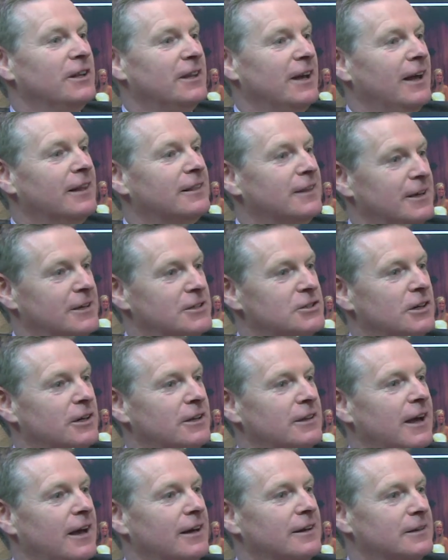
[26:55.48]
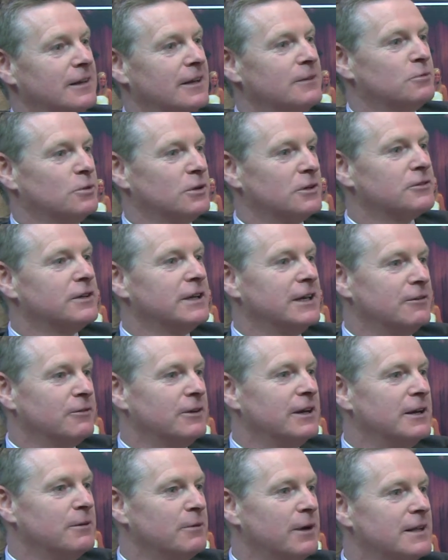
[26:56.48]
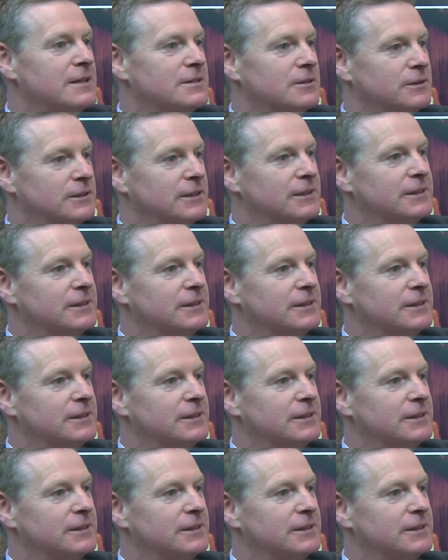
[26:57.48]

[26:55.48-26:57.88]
that. They enjoyed that. It worked really, really well. So it did.